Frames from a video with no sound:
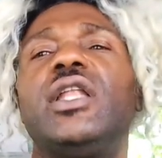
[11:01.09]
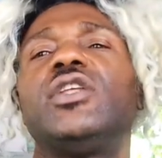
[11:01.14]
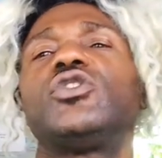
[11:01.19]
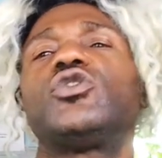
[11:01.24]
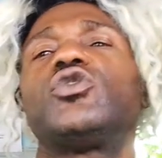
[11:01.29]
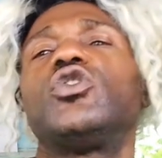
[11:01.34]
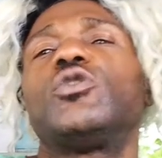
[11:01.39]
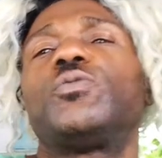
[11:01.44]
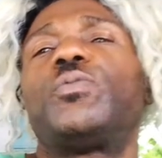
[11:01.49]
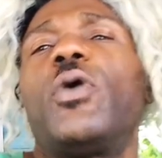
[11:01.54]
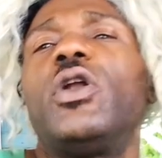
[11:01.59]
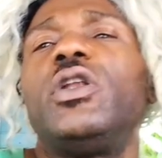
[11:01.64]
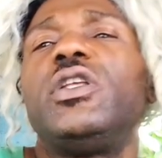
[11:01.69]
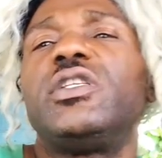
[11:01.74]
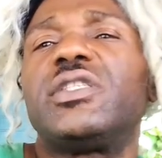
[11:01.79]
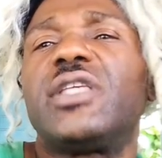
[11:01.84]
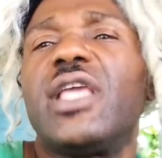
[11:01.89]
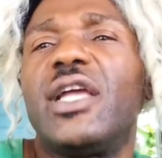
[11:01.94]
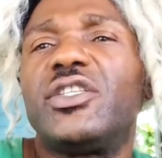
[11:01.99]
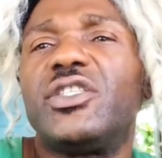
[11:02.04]
So police
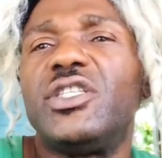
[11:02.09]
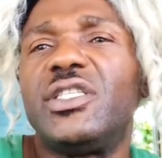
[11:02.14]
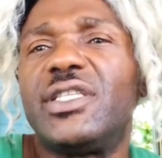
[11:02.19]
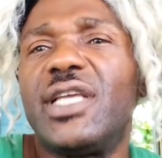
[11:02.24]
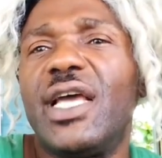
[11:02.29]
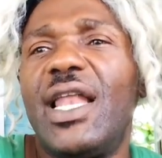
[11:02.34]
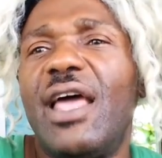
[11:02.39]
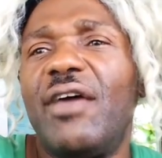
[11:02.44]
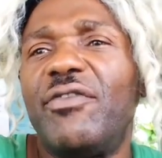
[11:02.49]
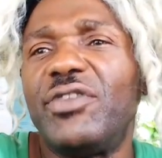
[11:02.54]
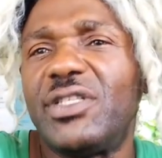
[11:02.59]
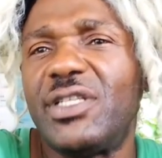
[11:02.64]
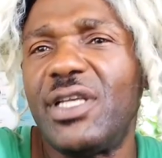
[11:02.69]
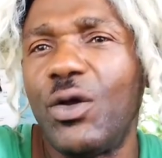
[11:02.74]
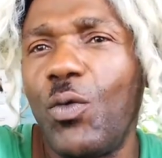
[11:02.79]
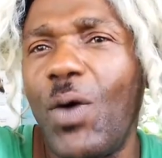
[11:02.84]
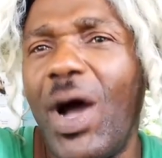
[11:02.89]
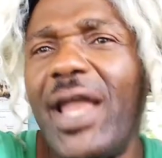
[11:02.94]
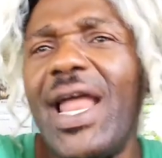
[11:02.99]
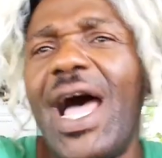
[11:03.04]
probably you tell everything.
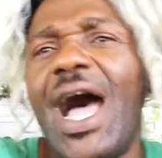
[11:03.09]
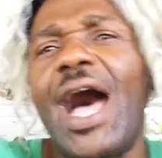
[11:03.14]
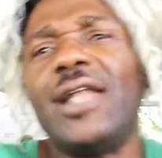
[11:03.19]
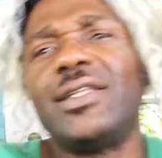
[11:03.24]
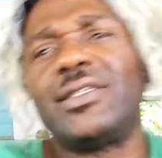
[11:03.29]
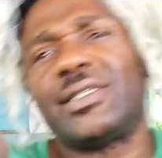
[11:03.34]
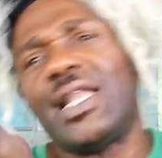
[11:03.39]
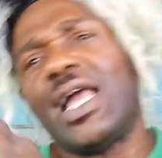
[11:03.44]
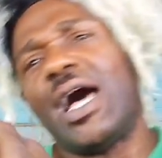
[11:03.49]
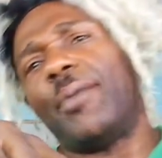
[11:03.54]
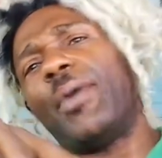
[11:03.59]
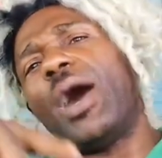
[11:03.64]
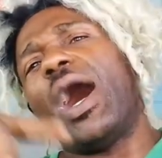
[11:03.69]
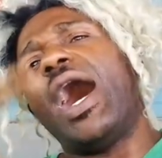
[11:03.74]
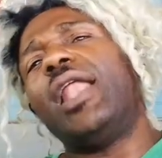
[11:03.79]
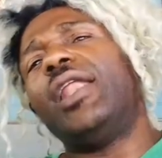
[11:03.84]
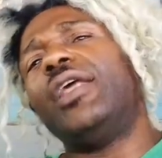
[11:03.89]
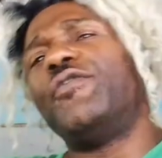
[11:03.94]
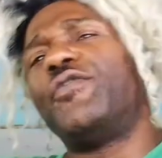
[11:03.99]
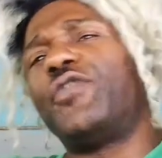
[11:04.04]
One hard slap, all
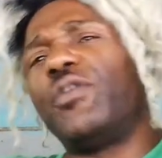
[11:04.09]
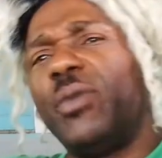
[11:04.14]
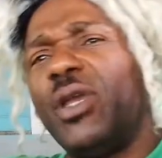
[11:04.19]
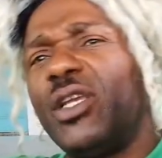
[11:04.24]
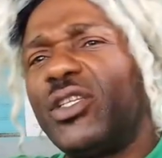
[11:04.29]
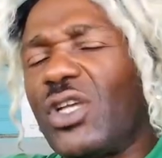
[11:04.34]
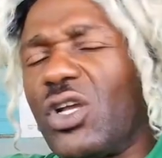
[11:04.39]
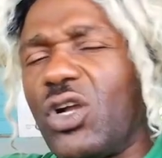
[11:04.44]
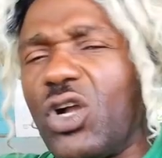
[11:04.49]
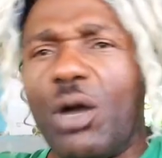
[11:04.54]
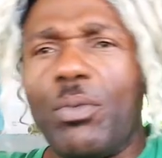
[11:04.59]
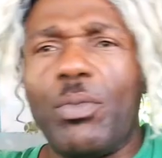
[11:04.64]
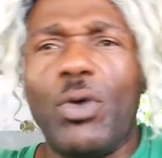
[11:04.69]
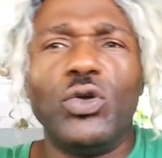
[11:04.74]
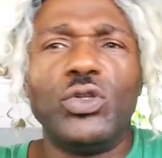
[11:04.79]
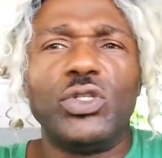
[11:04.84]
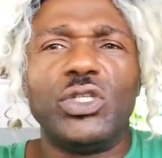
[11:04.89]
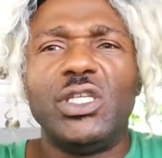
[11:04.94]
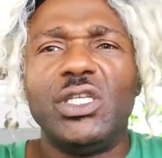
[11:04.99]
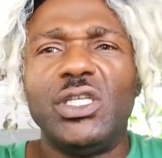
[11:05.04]
information come out.
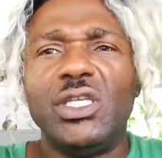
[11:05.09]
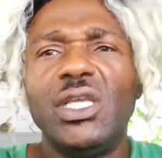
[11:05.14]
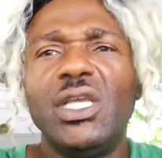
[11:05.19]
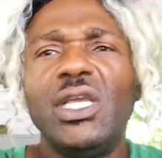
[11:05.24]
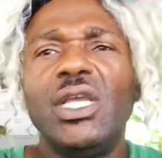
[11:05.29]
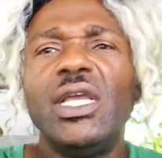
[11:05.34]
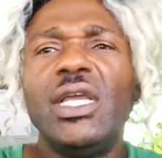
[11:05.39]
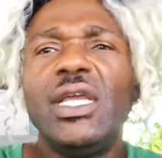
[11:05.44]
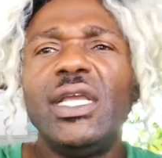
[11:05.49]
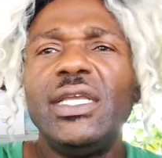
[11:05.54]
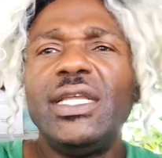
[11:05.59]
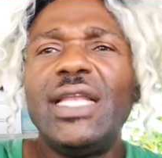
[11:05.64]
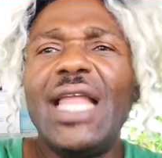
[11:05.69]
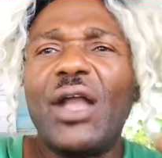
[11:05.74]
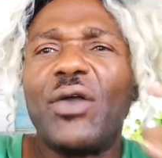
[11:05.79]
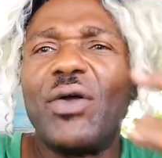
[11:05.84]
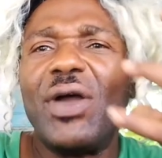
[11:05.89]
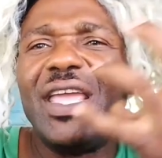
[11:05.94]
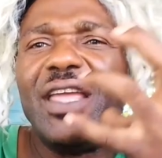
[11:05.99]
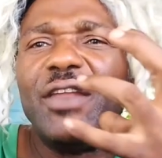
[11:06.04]
You like
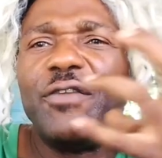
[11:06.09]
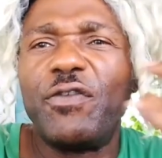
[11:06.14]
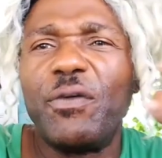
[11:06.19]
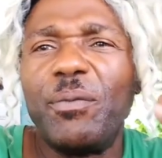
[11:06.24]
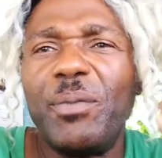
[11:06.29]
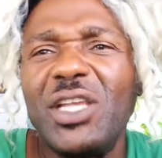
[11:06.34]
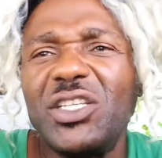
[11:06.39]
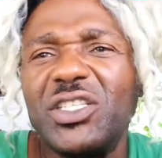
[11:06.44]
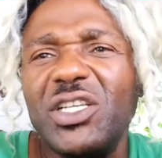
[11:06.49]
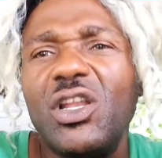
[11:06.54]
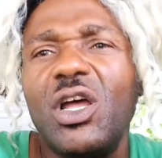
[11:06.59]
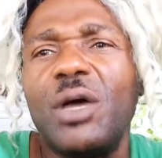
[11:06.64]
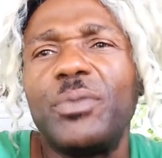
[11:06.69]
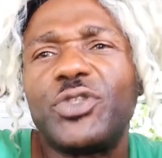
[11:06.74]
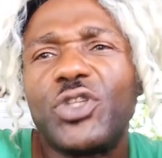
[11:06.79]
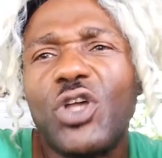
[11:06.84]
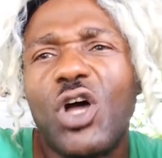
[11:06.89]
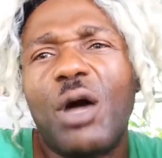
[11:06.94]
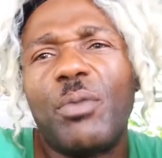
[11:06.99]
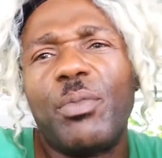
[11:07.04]
when information
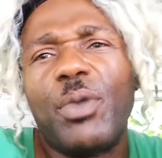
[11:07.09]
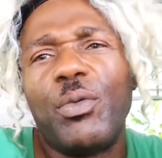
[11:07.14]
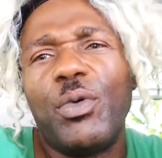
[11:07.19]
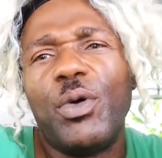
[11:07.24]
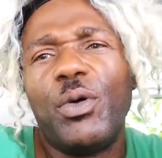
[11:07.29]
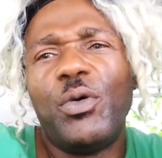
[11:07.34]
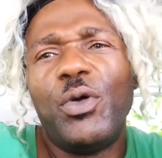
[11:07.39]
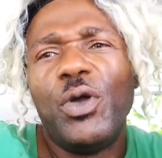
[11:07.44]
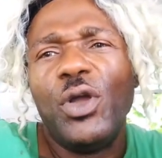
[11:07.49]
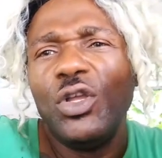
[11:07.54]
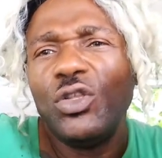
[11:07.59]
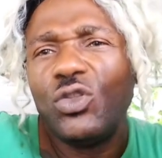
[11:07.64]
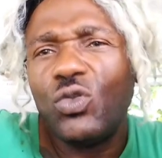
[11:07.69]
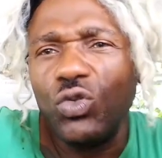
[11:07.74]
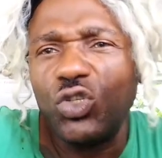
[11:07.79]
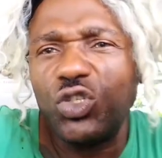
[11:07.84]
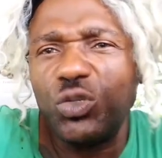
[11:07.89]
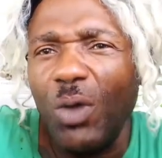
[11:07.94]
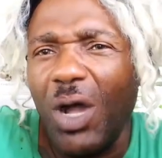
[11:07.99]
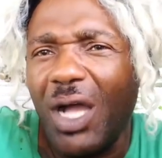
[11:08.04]
absorber, well, too
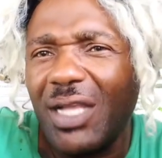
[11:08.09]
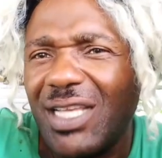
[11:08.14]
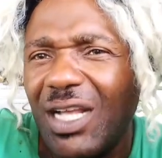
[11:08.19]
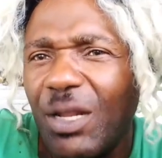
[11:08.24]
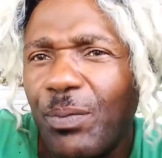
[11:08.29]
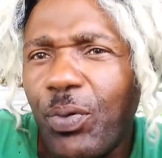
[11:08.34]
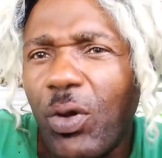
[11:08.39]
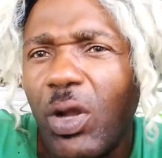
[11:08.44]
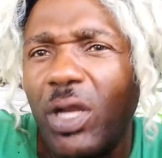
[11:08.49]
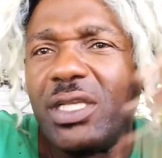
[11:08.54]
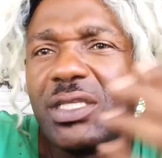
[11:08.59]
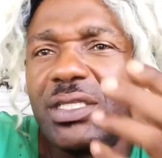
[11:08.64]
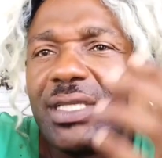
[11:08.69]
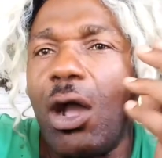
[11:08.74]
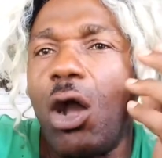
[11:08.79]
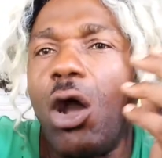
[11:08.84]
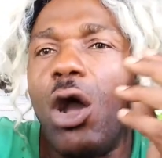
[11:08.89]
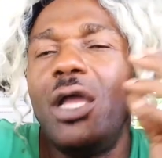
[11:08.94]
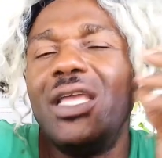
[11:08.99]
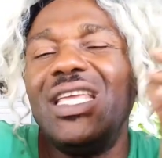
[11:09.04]
smart tell police.
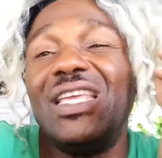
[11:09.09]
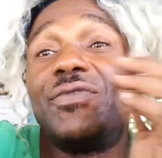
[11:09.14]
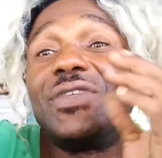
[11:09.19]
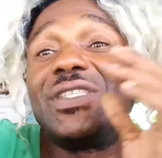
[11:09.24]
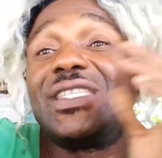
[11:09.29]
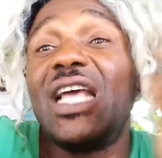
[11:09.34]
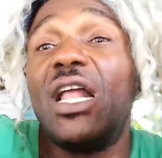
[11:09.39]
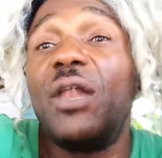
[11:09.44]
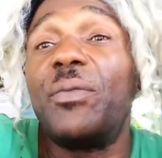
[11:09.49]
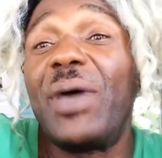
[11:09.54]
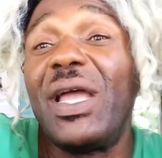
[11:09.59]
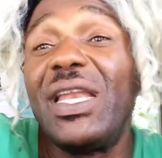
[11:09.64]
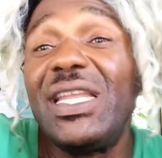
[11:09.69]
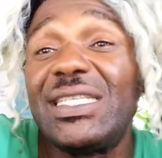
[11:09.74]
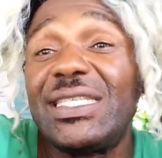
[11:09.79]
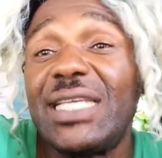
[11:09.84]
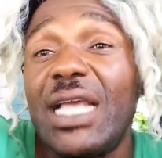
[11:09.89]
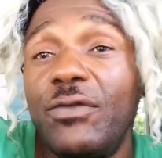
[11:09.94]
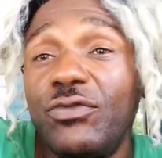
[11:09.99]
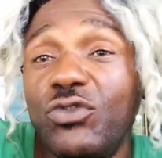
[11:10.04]
Even tell pan
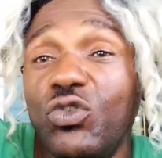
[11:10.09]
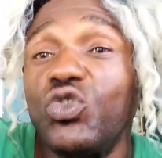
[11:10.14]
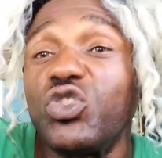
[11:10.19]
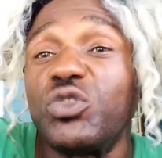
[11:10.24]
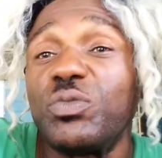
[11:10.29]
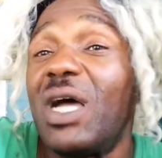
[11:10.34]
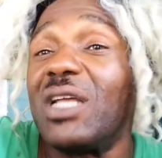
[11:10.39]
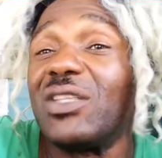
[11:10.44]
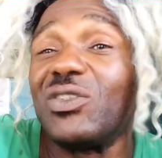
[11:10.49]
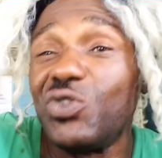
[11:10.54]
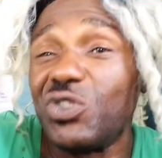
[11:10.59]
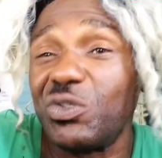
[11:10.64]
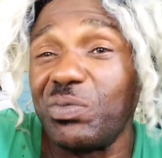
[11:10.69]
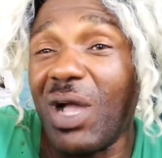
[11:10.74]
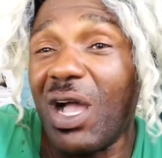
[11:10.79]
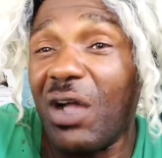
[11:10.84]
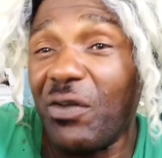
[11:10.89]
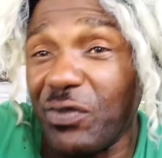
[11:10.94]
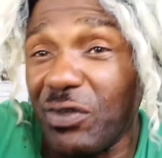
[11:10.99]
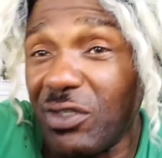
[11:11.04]
yourself, too smart, too
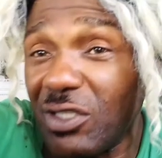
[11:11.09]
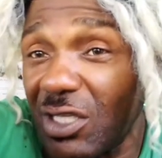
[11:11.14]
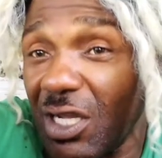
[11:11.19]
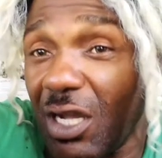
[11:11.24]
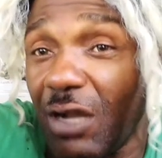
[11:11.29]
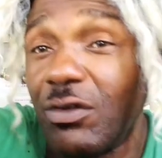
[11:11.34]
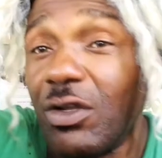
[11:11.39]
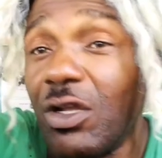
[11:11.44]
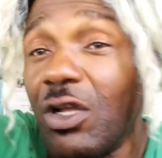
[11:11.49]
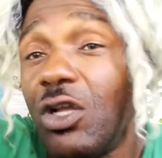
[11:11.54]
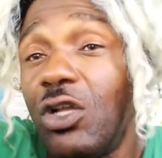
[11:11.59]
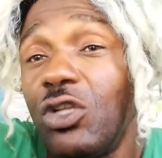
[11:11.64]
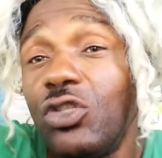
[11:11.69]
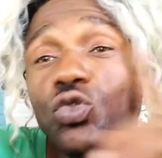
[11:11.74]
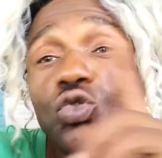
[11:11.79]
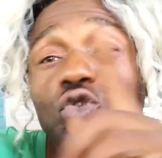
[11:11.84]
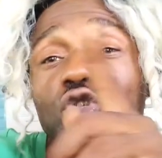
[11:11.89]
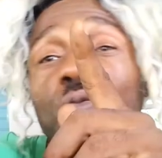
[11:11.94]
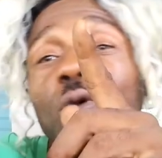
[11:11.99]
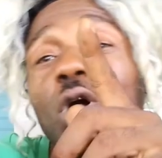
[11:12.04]
smart for yourself. Too
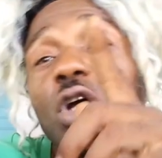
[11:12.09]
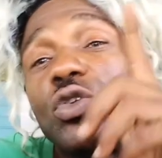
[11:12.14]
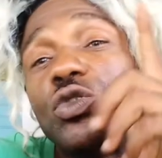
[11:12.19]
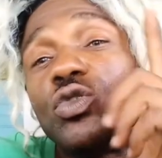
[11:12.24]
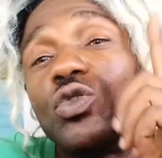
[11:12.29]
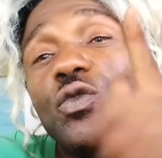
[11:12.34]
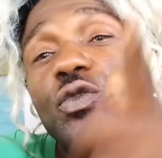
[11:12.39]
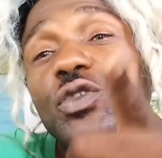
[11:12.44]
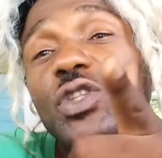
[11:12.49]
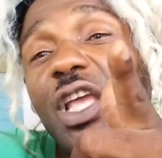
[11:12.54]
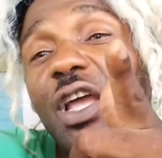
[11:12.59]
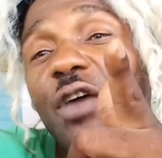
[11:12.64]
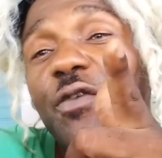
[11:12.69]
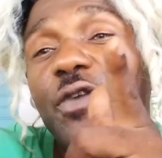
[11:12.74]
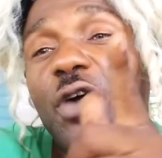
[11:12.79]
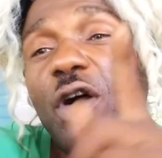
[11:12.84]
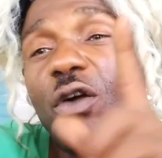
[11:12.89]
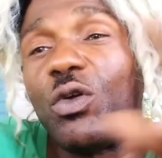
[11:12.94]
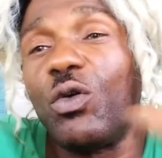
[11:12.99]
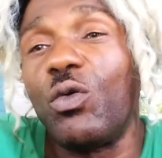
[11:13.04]
smart, don't you dare
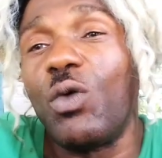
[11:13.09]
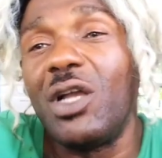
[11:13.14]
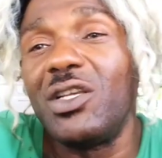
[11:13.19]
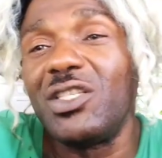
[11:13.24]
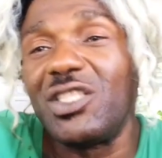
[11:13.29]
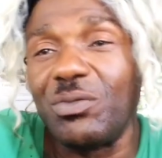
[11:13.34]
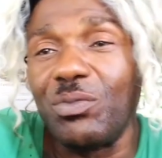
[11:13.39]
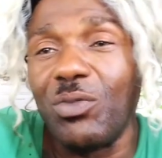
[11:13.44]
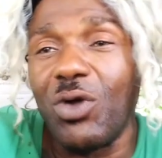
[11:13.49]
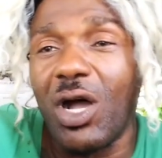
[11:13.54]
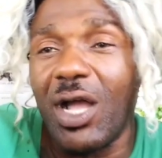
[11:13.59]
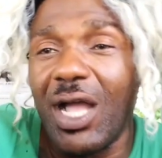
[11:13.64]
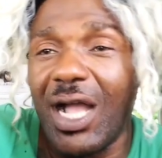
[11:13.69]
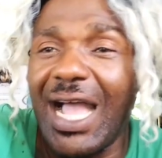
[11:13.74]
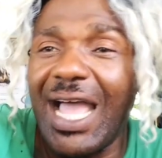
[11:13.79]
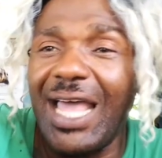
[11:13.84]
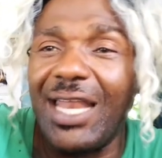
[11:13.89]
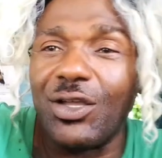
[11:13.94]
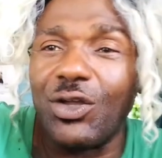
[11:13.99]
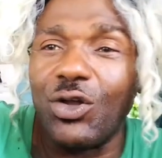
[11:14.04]
fuck with one smart. I
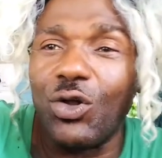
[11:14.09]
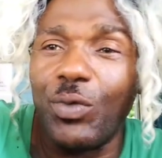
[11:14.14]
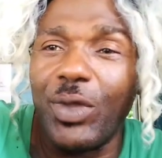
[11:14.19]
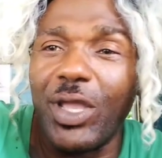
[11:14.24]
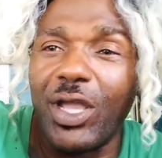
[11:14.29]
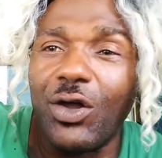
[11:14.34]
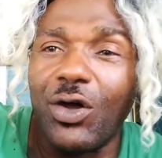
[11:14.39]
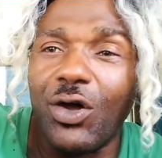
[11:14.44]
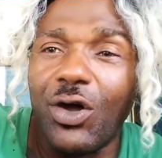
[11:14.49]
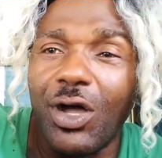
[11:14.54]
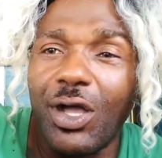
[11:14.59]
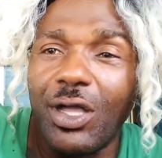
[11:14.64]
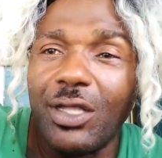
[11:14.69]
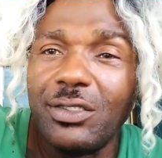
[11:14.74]
gotta go, we're gone.